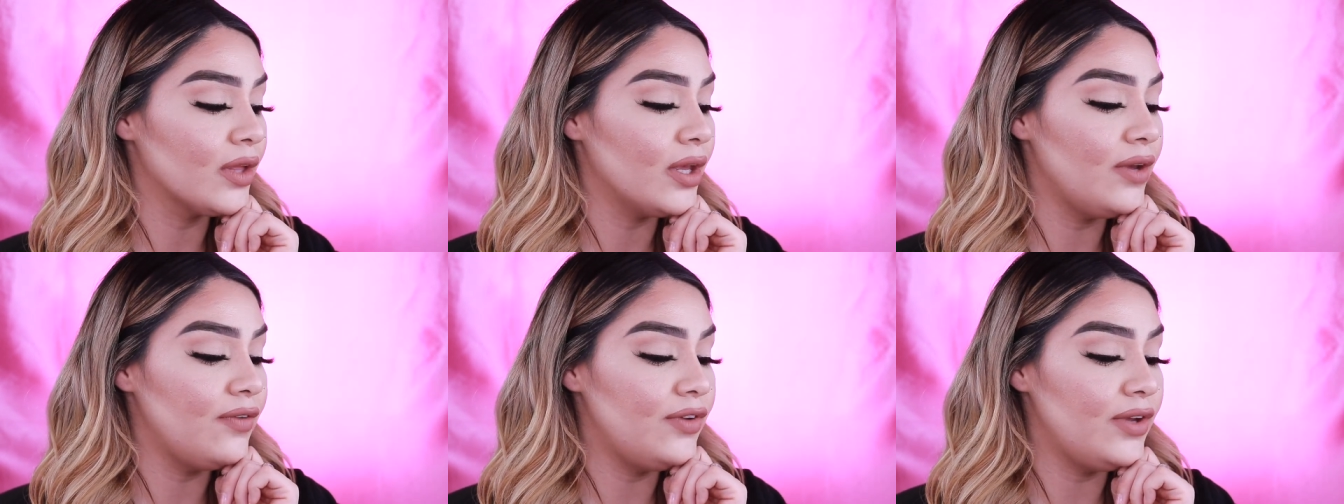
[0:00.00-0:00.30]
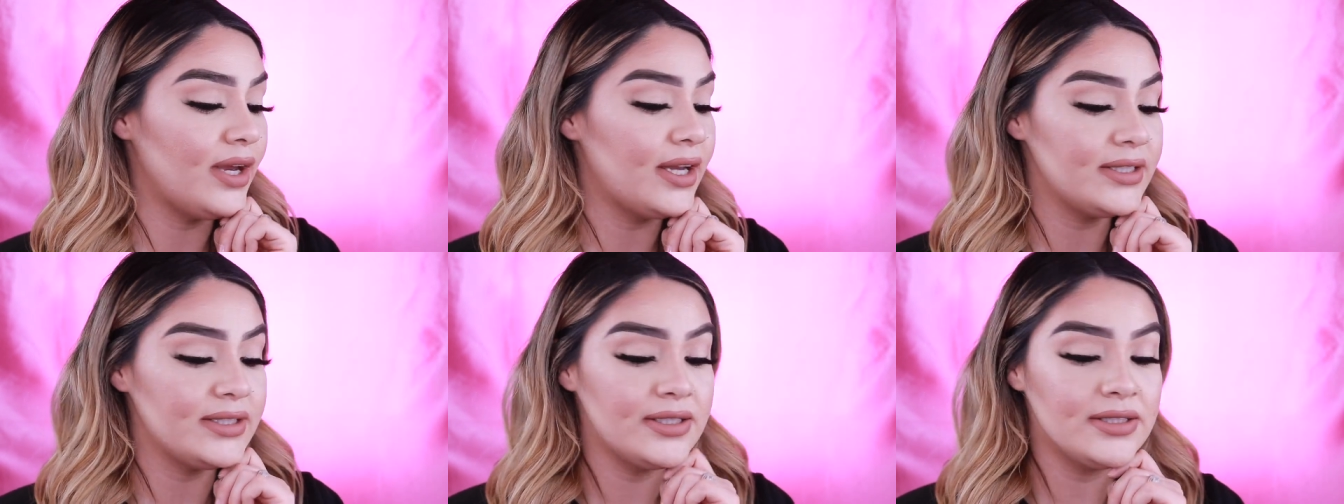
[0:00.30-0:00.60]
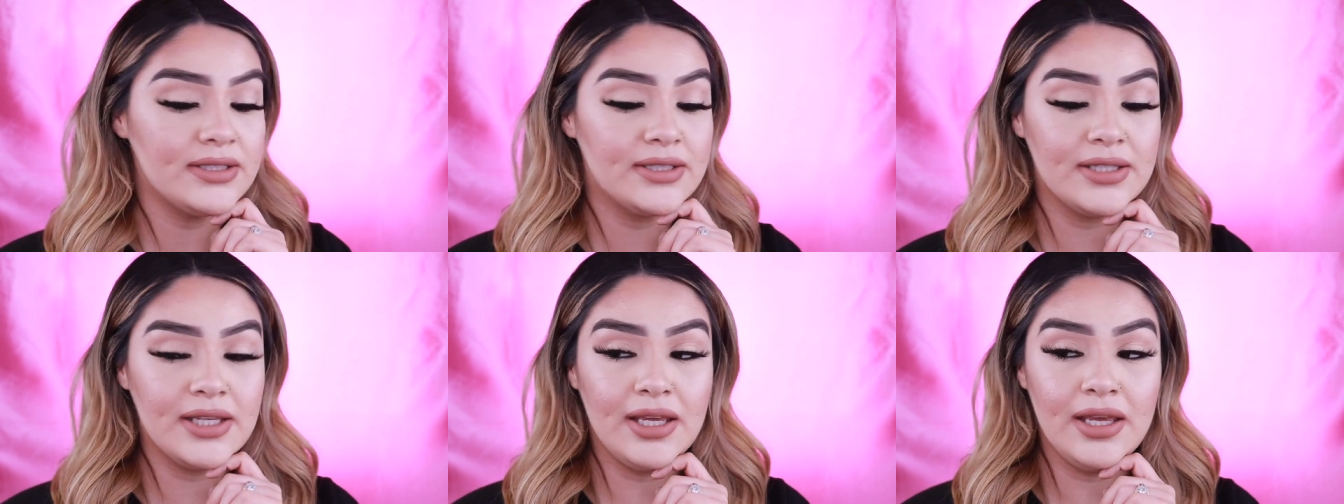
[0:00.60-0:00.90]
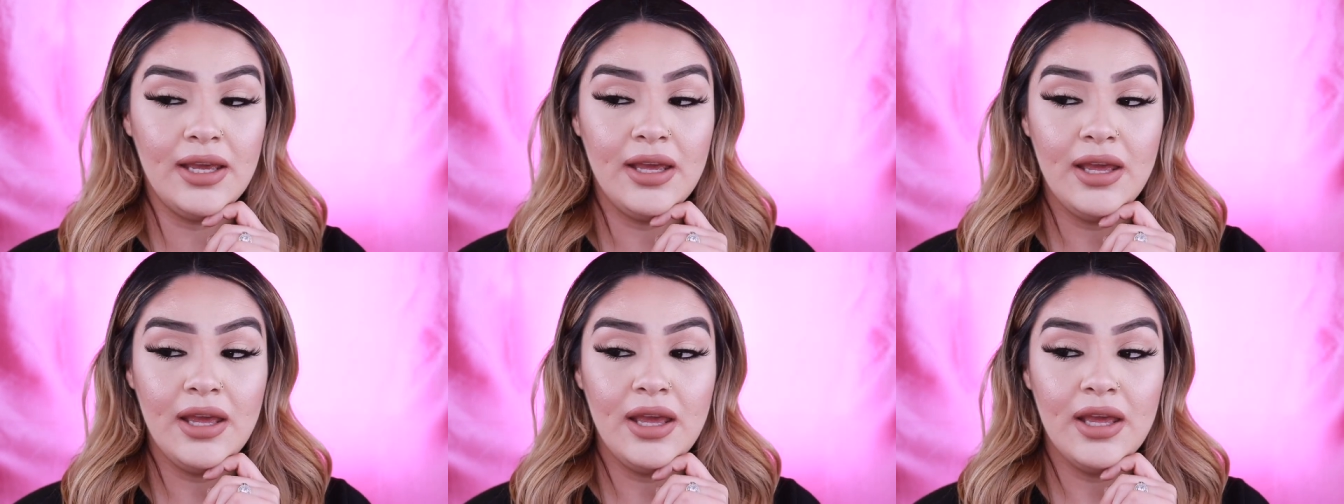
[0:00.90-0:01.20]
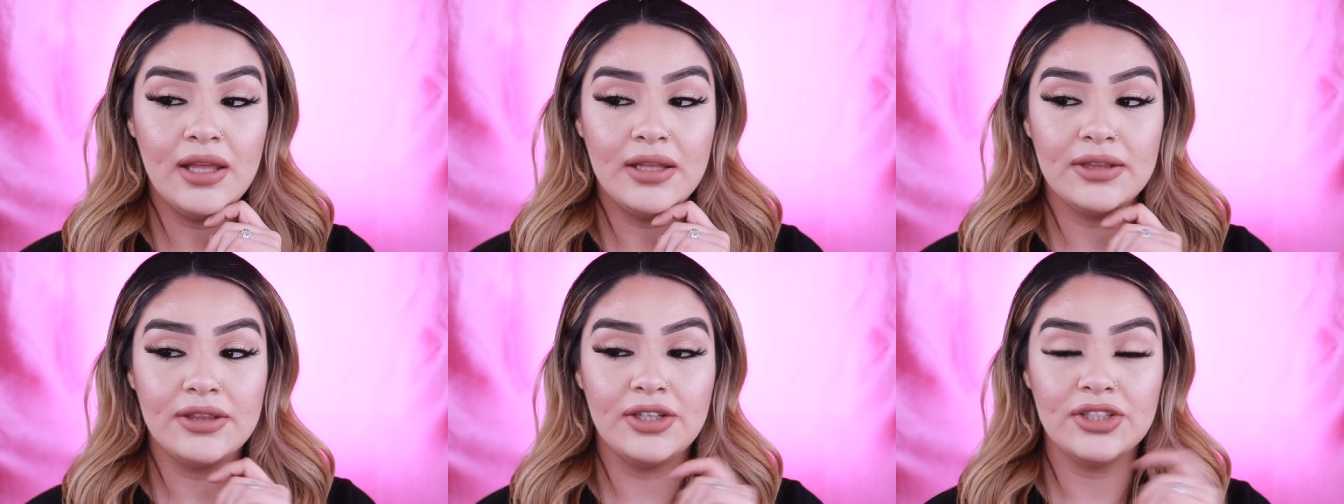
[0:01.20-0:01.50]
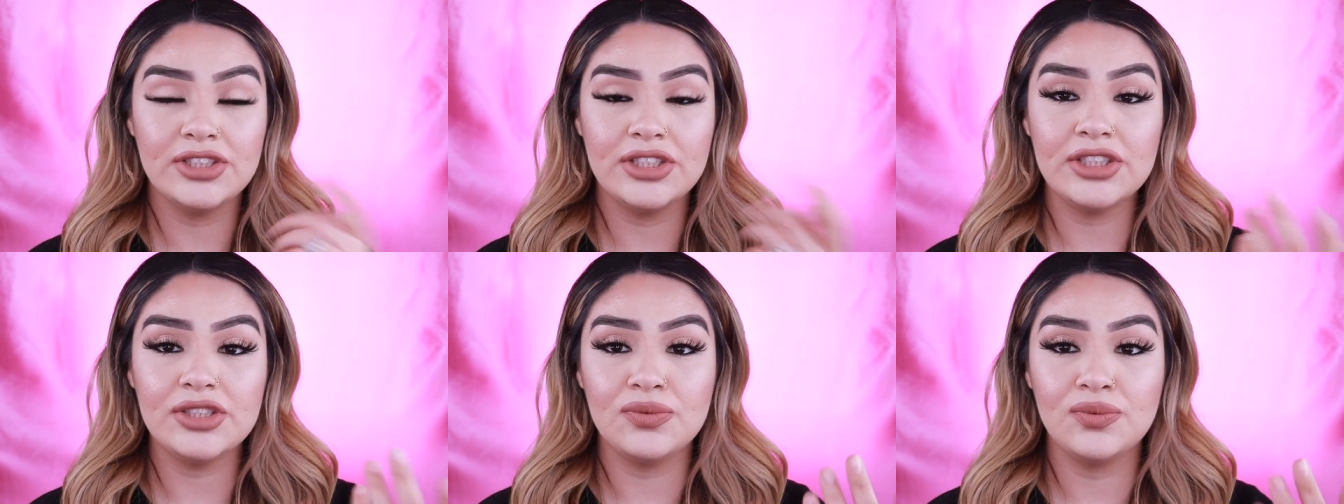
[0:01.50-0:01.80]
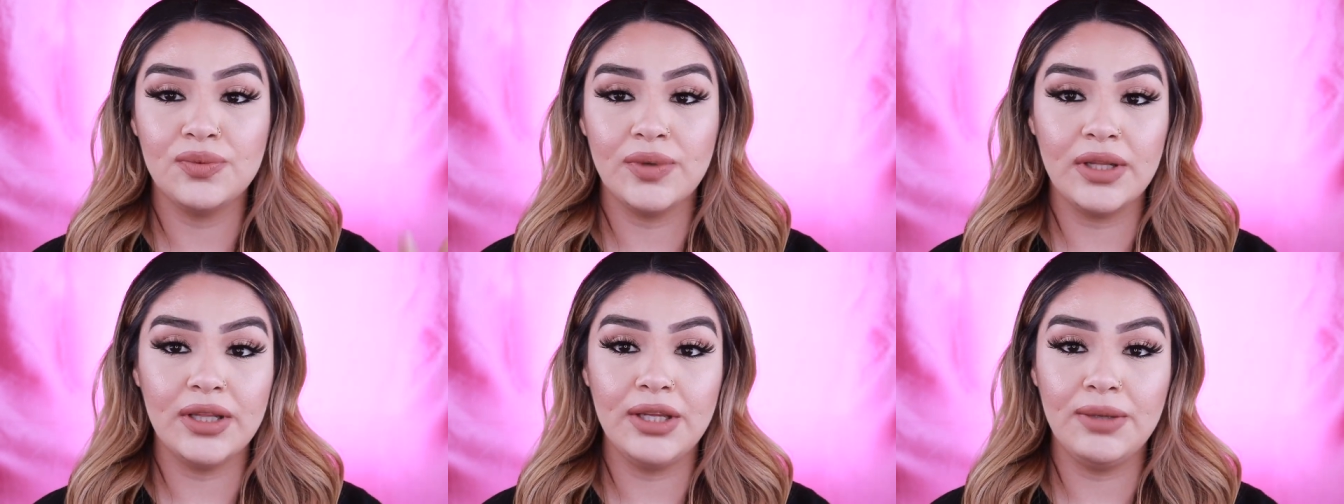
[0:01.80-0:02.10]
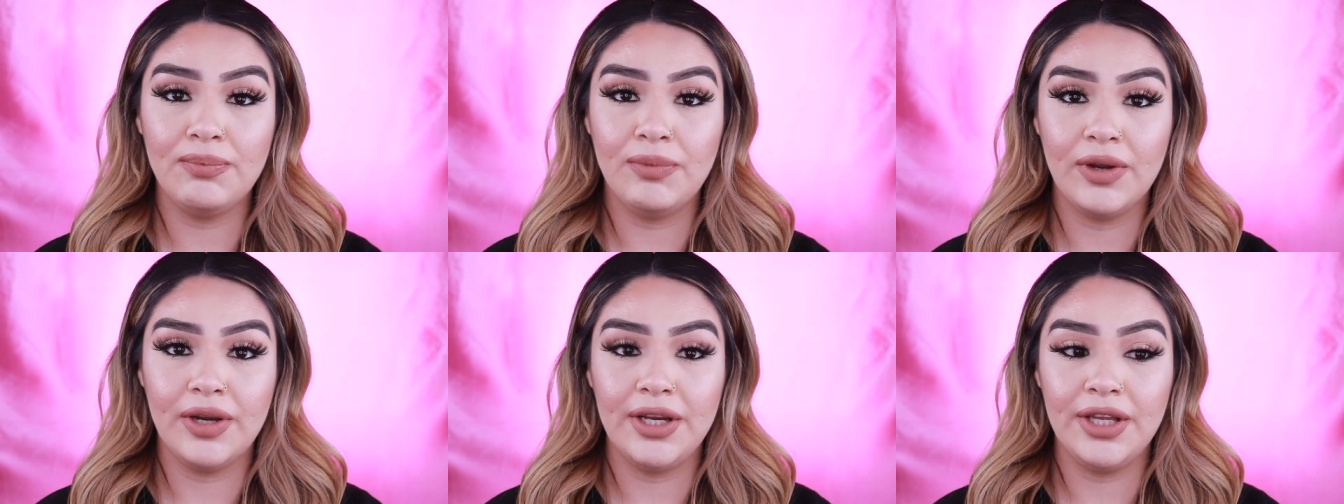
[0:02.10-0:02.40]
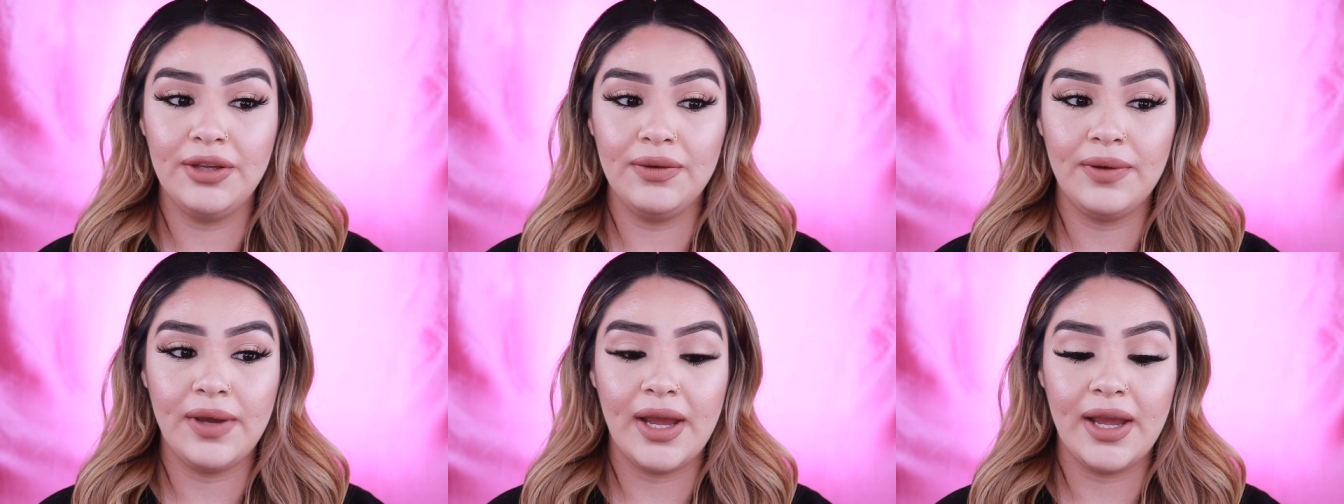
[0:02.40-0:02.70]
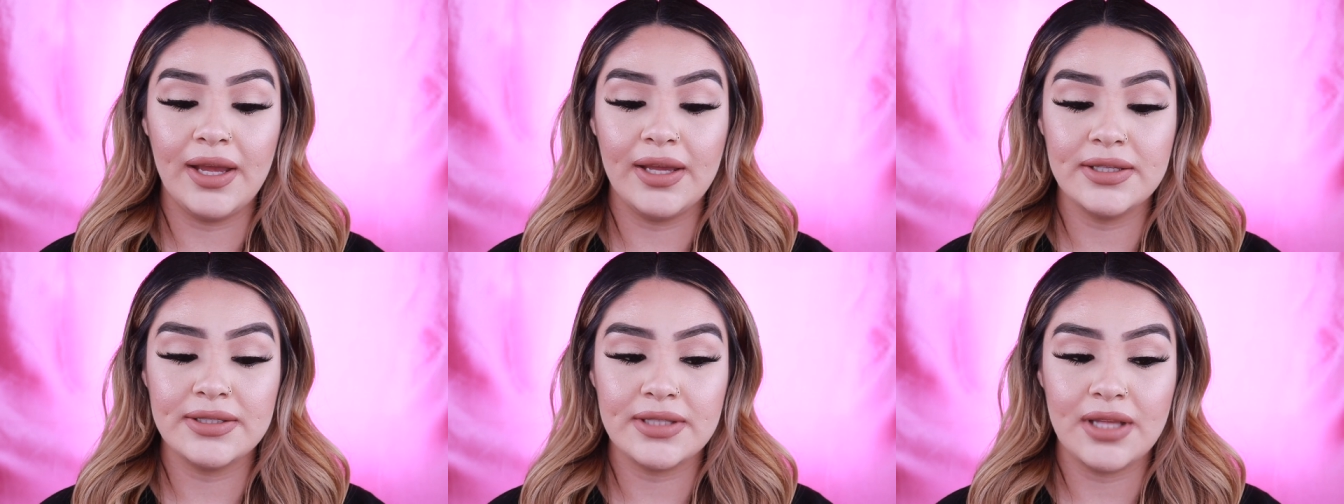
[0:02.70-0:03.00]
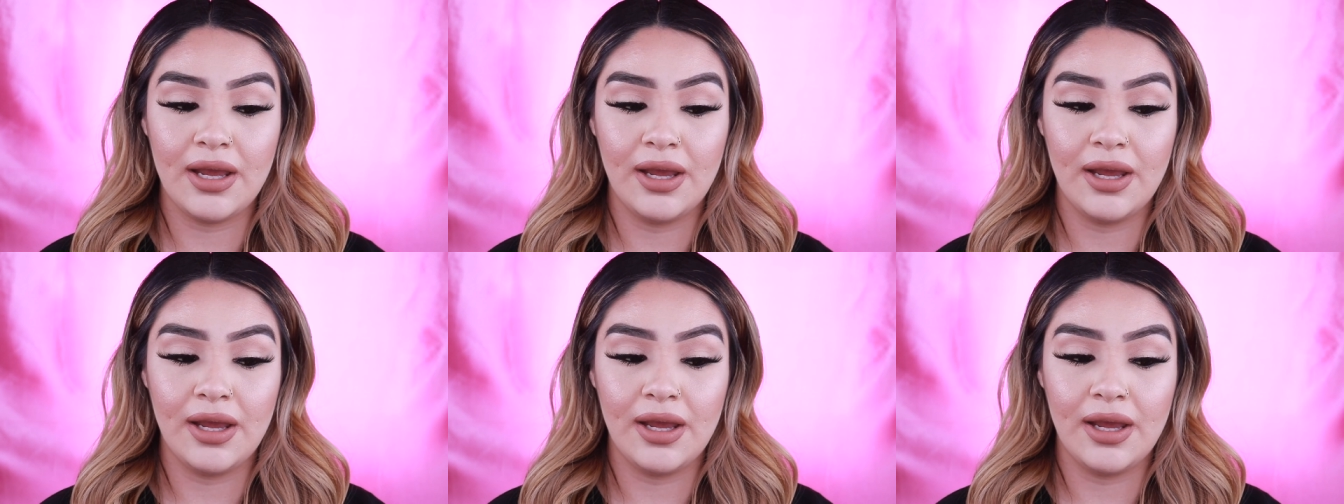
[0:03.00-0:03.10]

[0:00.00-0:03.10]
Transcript: if you guys can see, they're just really pretty, you guys.